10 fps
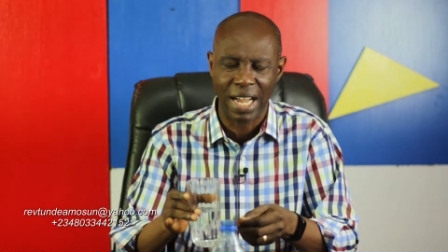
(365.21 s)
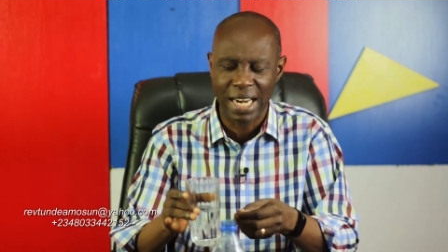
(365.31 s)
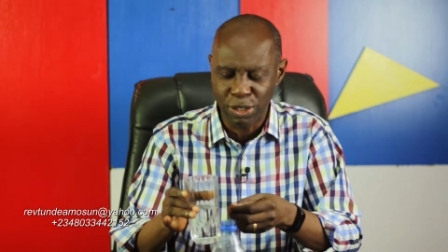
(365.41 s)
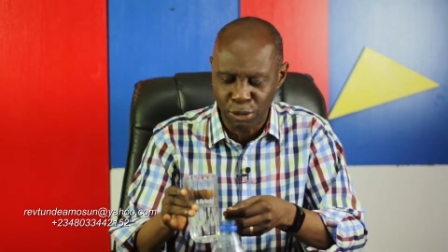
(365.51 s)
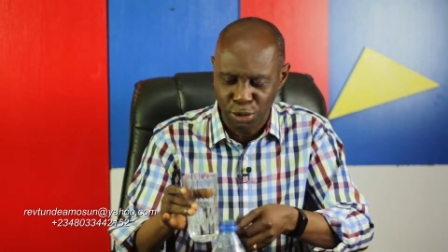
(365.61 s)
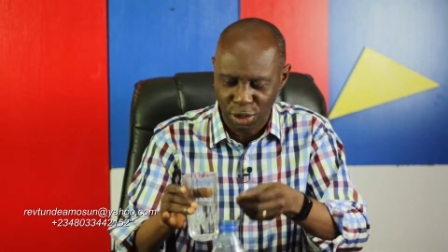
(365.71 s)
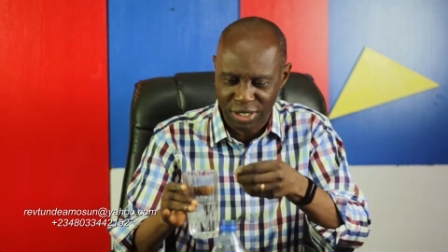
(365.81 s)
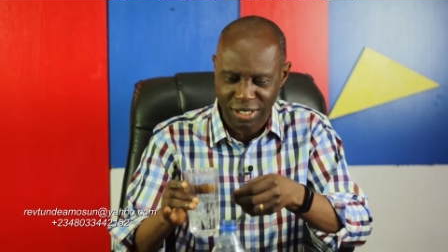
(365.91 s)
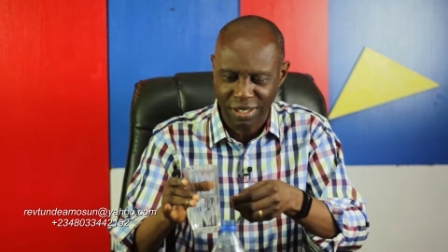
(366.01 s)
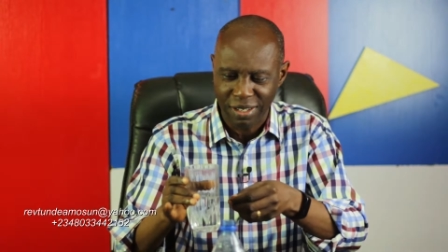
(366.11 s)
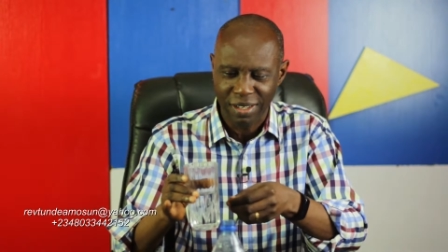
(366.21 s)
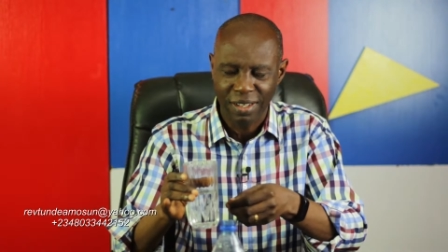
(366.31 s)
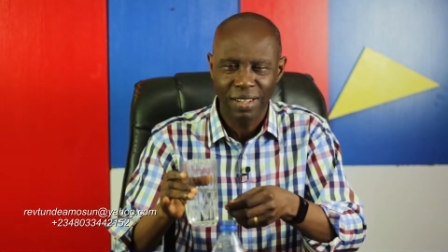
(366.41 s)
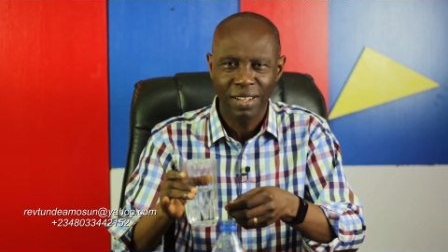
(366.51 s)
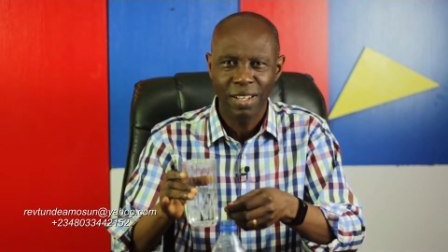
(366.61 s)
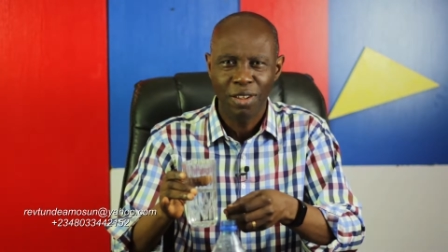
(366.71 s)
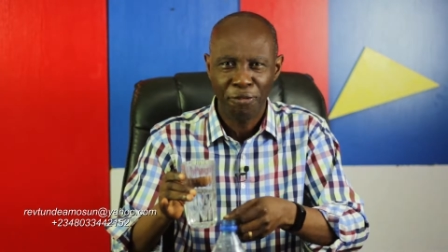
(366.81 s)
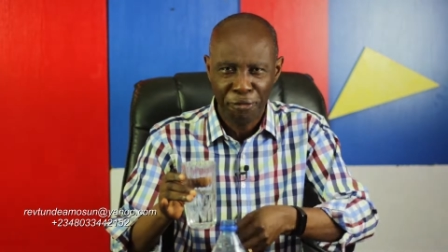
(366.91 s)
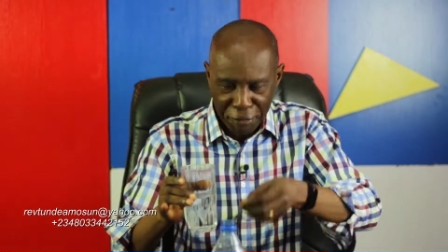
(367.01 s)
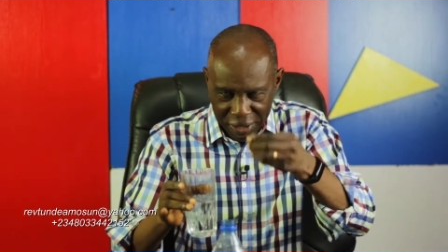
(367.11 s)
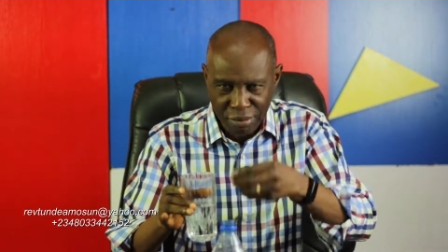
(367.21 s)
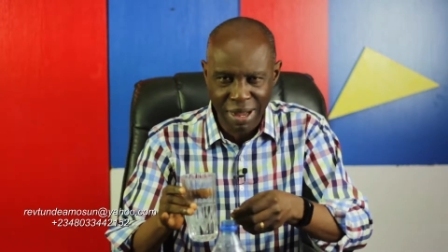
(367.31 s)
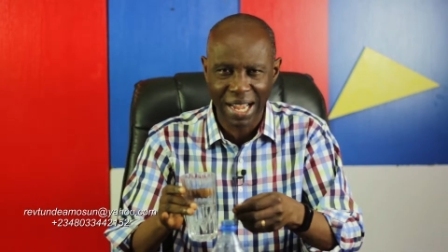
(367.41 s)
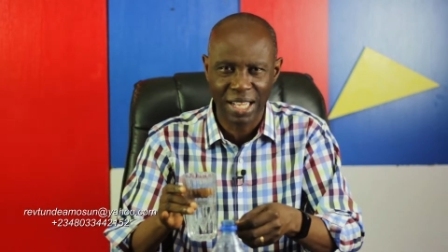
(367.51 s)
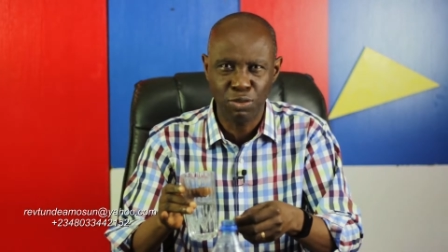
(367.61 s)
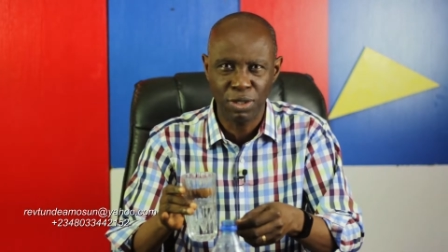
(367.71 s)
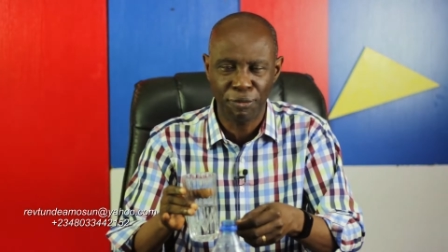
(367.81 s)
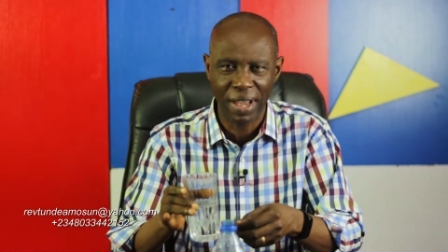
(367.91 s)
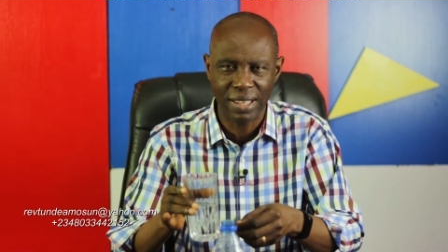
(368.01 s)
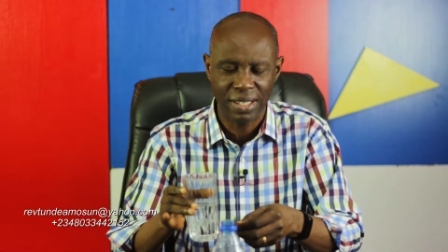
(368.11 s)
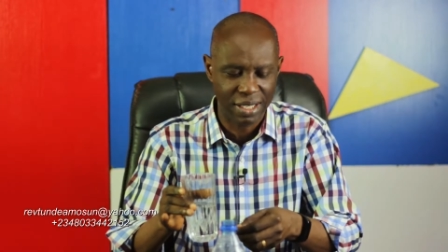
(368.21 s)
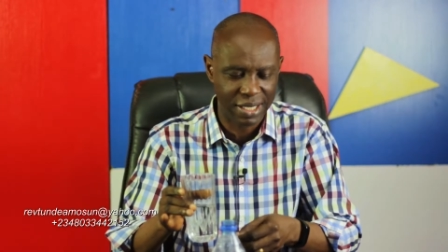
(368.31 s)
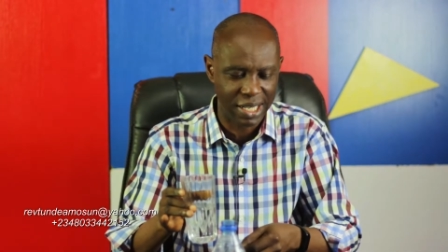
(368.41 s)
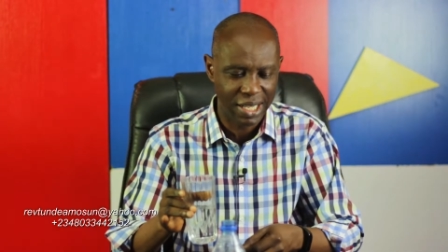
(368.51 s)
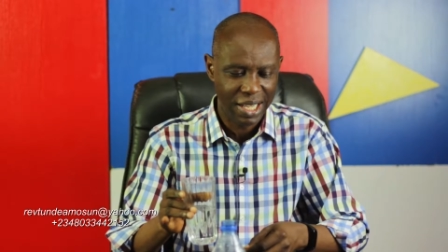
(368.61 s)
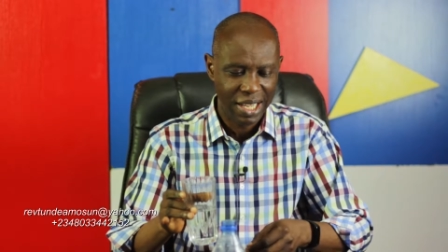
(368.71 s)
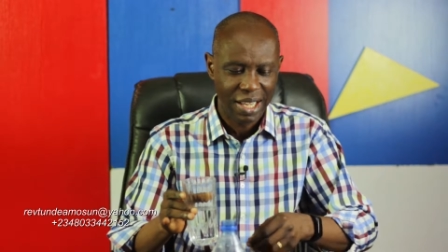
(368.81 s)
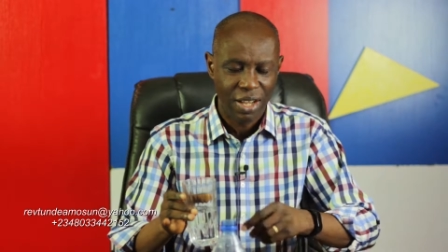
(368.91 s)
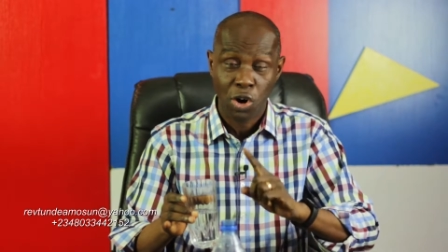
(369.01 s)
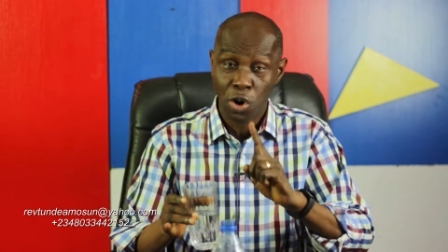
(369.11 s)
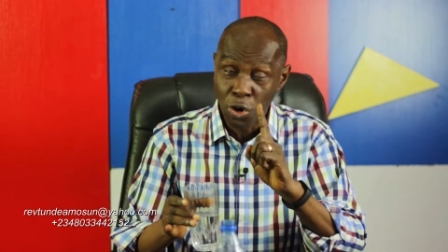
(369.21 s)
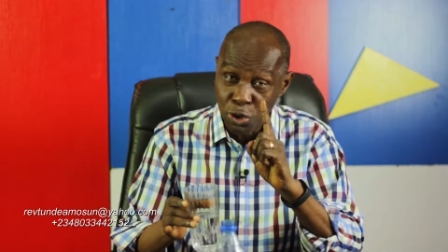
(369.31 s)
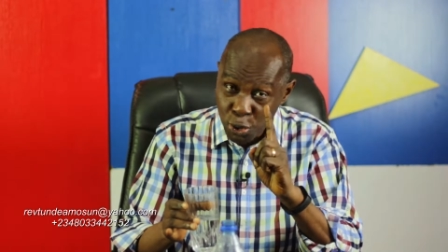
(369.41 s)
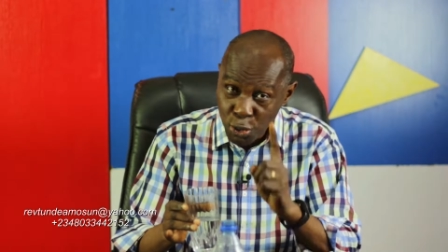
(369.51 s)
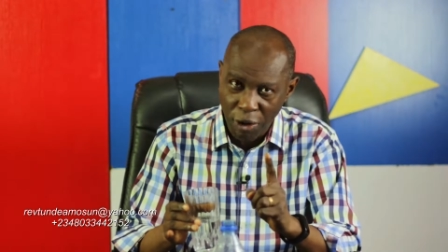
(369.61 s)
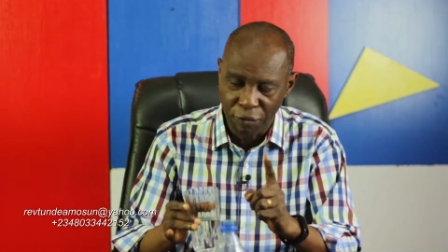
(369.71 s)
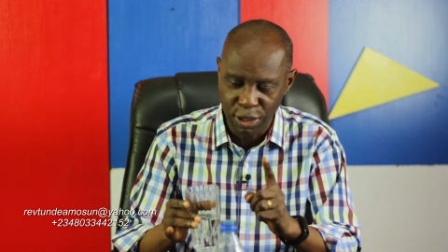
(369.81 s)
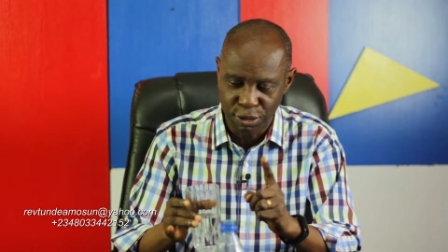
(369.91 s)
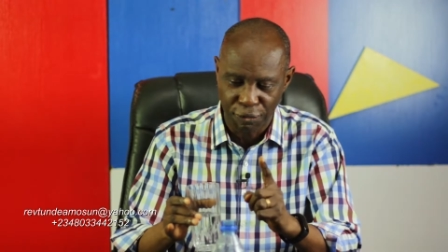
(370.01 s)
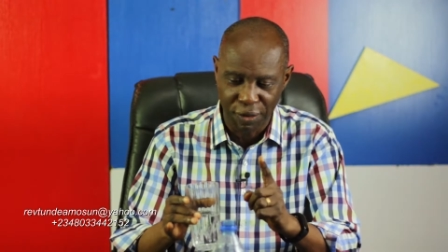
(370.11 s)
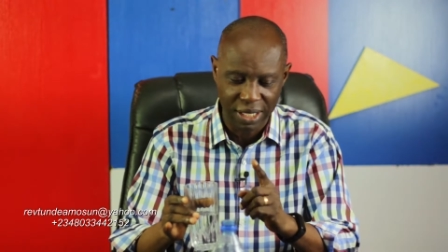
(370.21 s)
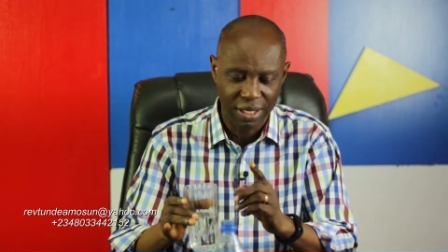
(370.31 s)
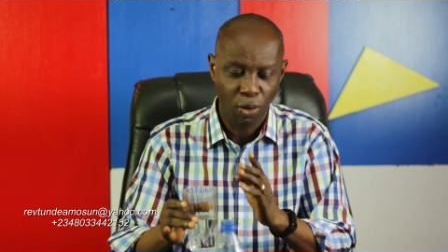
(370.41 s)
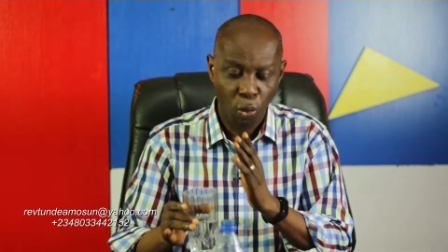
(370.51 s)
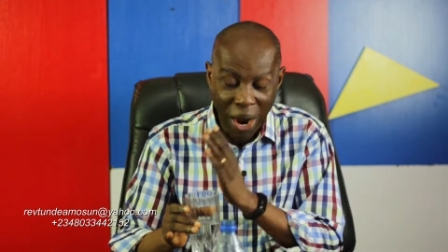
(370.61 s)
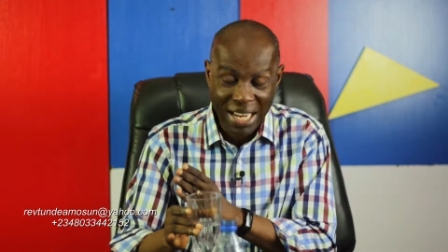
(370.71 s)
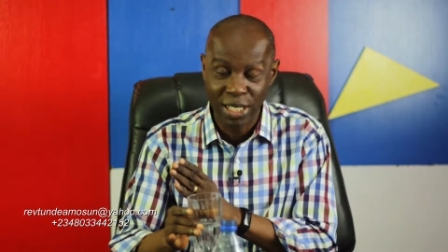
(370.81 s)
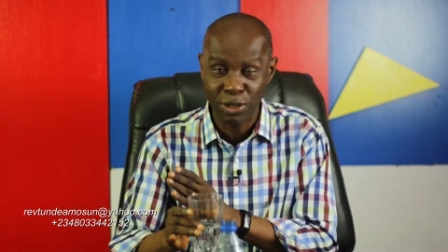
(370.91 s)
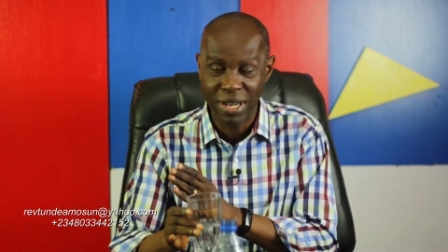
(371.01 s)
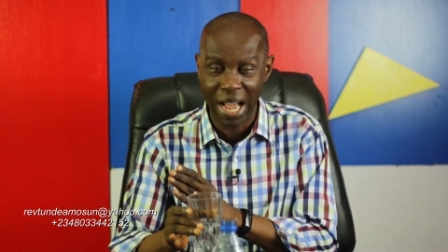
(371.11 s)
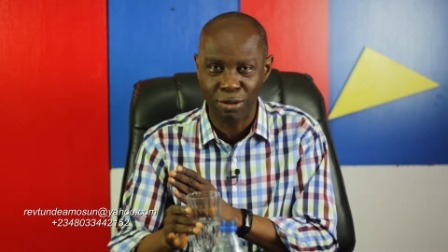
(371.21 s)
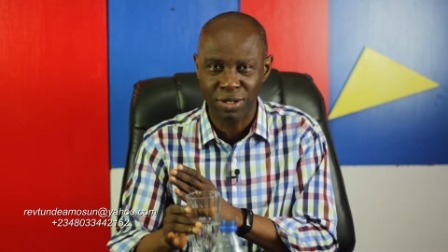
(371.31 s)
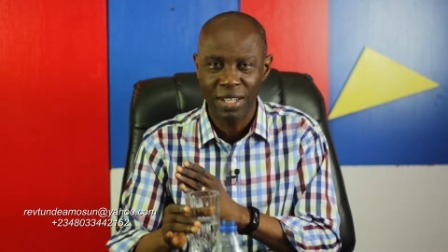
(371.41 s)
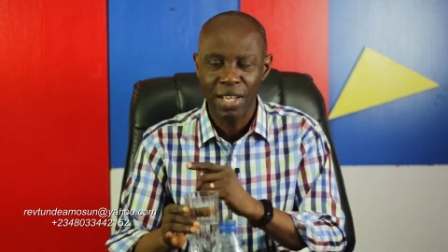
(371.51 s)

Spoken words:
I need to just fill my heart with faith. He said, "Oh, you of little faith, why did you doubt?"